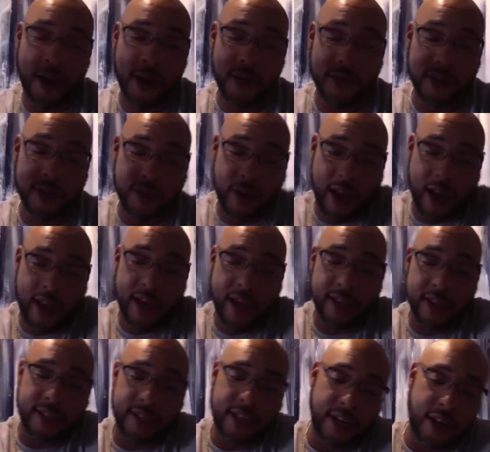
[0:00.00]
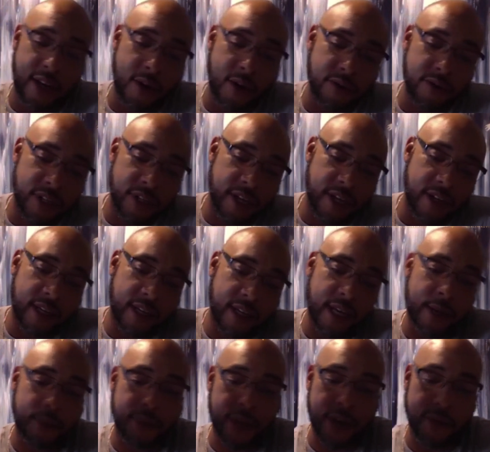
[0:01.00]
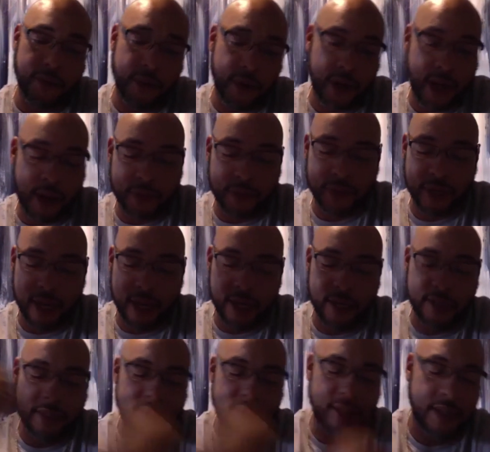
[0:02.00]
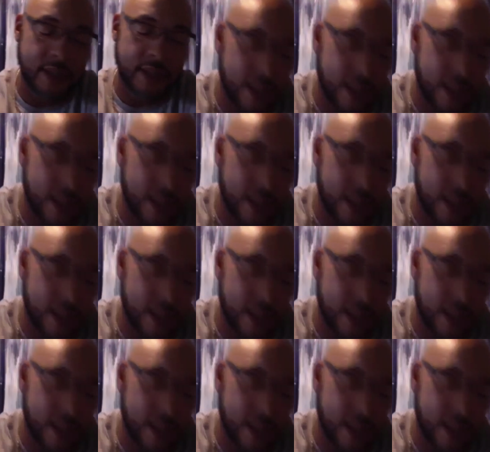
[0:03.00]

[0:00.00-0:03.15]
COVID, so I had to stay at a hotel up there for a couple of days